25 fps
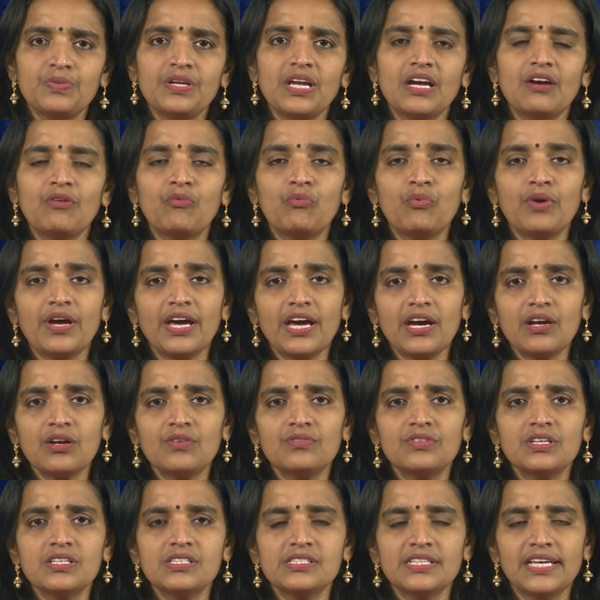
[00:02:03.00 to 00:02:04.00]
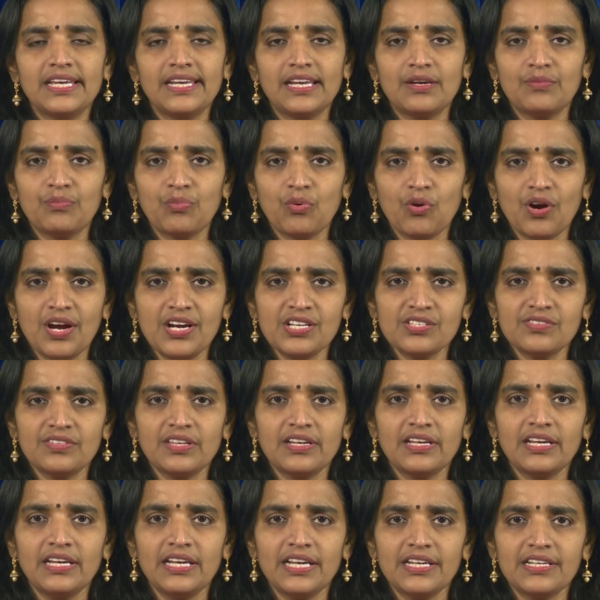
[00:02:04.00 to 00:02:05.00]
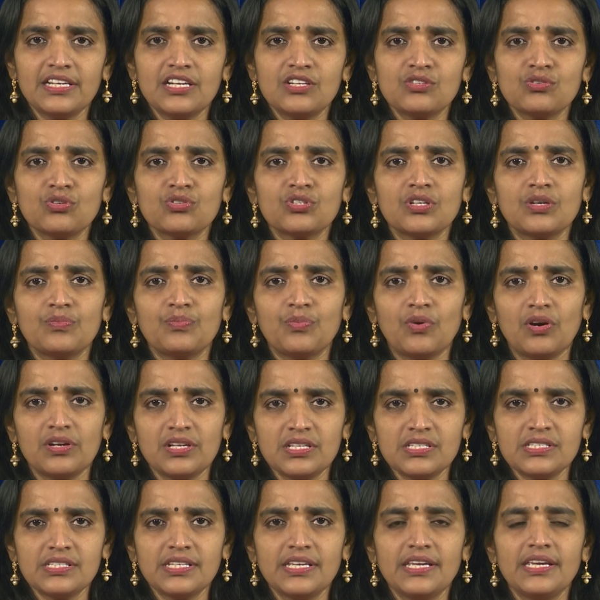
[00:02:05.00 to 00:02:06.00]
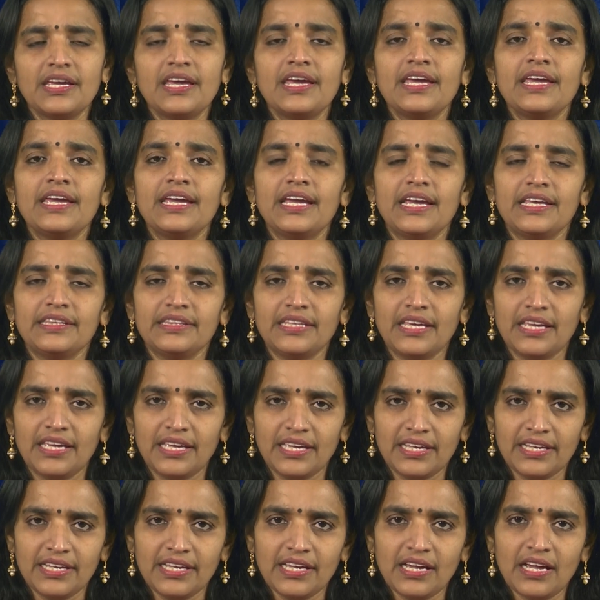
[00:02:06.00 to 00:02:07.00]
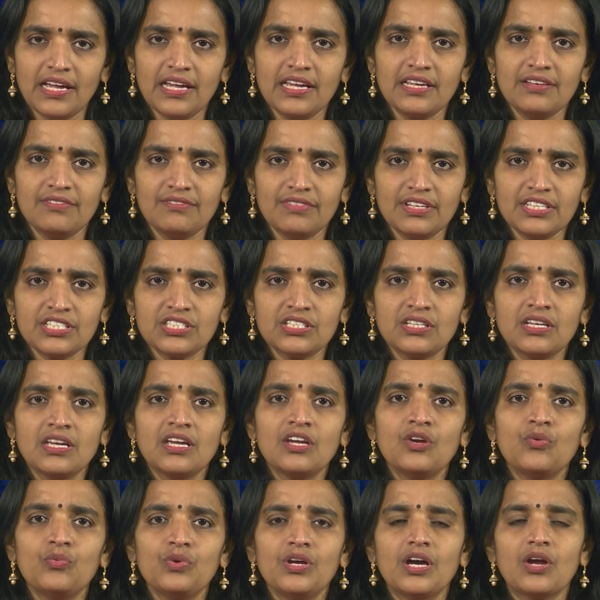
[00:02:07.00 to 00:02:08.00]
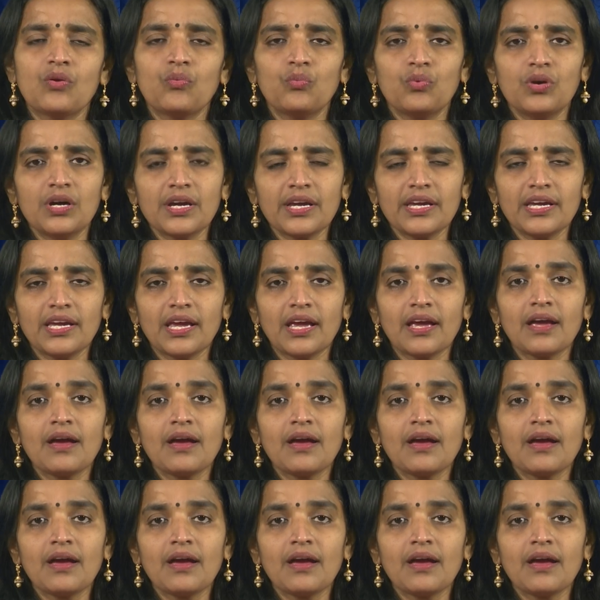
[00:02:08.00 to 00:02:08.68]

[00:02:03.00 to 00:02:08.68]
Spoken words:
be aware of the salient points of the related social policy in the area in which we are working,